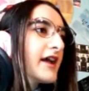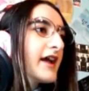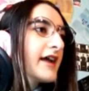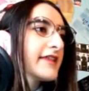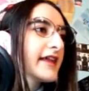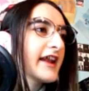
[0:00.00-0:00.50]

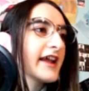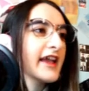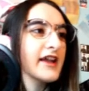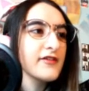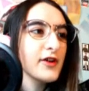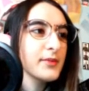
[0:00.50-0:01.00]
And then I
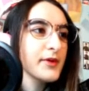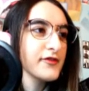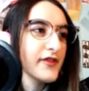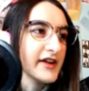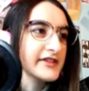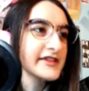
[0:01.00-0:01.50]
gave her
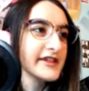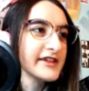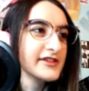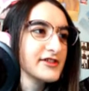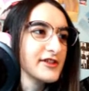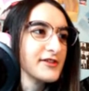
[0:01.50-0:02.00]

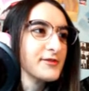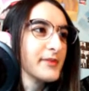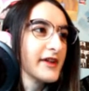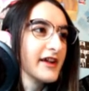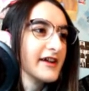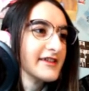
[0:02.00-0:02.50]
perfectionist just
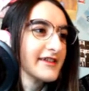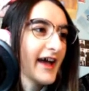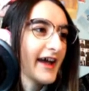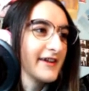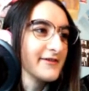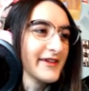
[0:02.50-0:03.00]
because
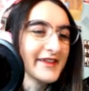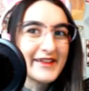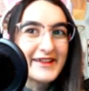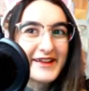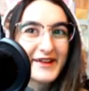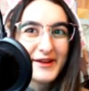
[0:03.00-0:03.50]
I
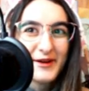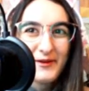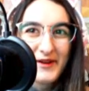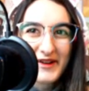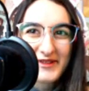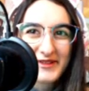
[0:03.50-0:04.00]
really didn't know
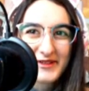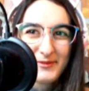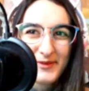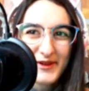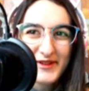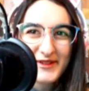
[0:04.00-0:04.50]
what else to
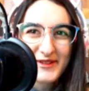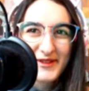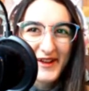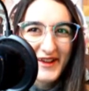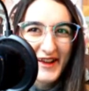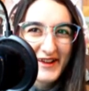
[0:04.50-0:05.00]
put,
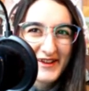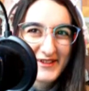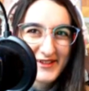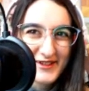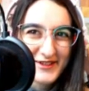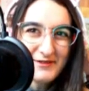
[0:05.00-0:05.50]
so I kind of
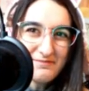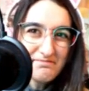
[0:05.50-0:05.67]
just